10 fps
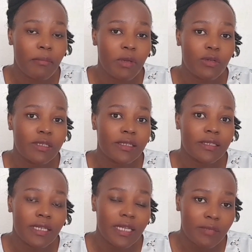
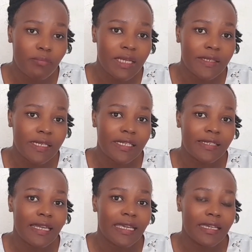because these big
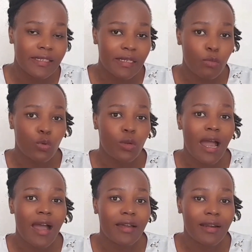cities like Istanbul,
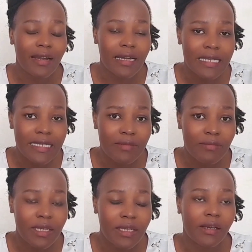Ankara,
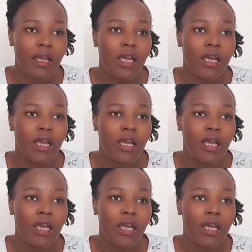Izmir,